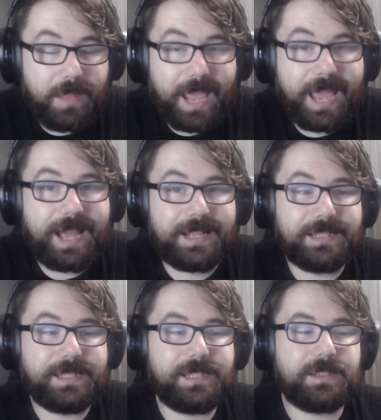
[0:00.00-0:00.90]

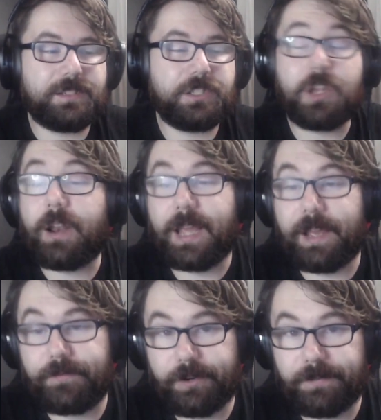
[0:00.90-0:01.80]
as sought
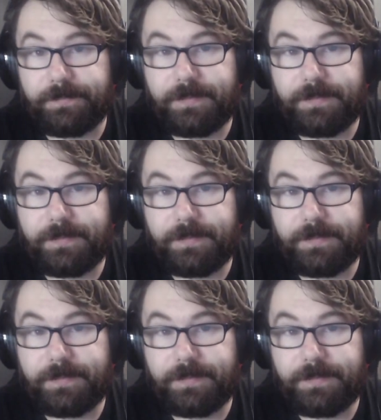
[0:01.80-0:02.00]
after,